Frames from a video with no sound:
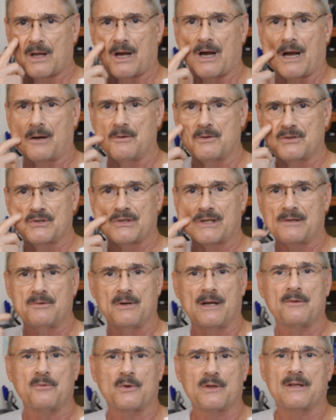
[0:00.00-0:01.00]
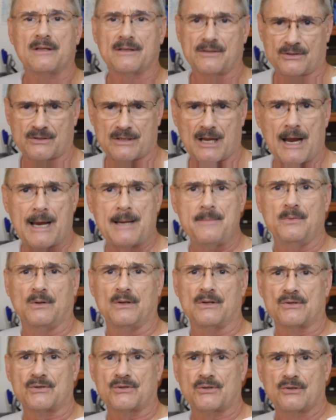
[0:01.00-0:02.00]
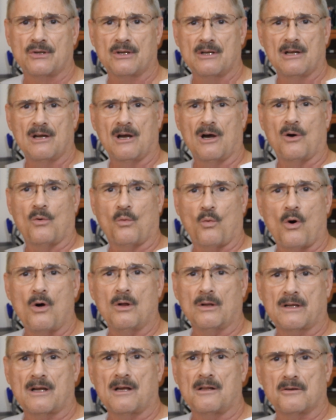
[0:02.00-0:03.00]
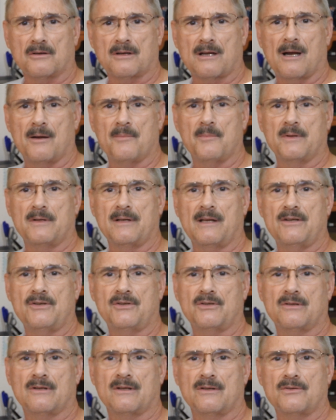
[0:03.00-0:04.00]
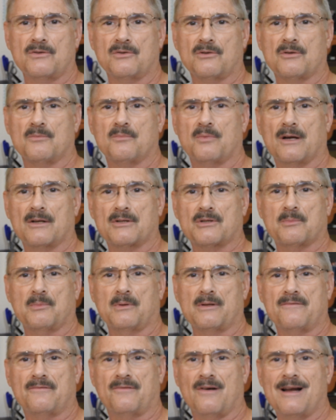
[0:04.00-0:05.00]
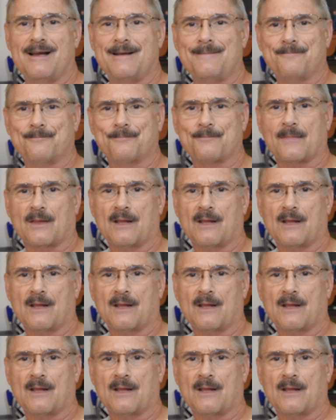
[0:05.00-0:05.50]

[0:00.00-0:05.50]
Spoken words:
I would say, with as timeless a wall color combination as you can possibly find.